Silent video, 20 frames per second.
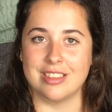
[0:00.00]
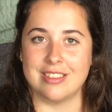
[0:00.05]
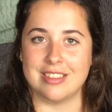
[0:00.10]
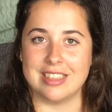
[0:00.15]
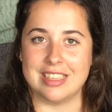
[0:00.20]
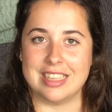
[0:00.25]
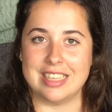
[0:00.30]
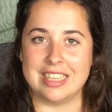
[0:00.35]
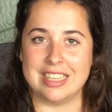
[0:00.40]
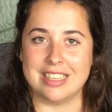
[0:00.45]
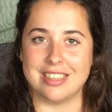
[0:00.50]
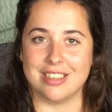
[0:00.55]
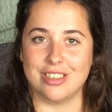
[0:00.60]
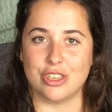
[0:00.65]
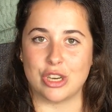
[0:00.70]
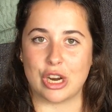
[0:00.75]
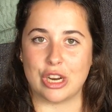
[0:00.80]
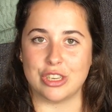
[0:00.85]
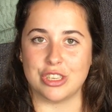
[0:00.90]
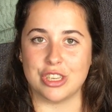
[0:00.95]
to need to
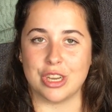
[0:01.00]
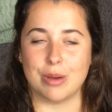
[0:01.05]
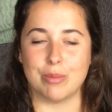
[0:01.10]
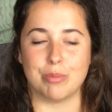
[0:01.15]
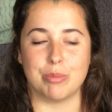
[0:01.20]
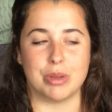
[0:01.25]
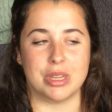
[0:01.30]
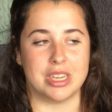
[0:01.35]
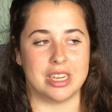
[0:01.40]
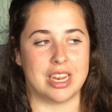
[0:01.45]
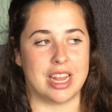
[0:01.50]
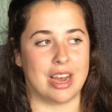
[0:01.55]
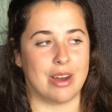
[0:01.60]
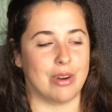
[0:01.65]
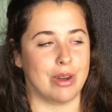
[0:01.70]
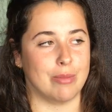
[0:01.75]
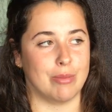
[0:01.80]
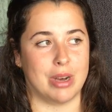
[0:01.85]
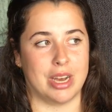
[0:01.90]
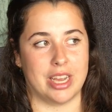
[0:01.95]
charge up. But now
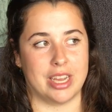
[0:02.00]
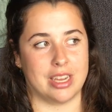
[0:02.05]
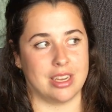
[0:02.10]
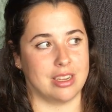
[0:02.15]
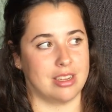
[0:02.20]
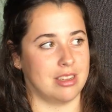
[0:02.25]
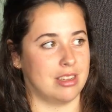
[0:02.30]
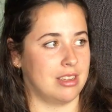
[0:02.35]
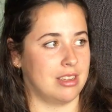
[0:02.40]
I'm like,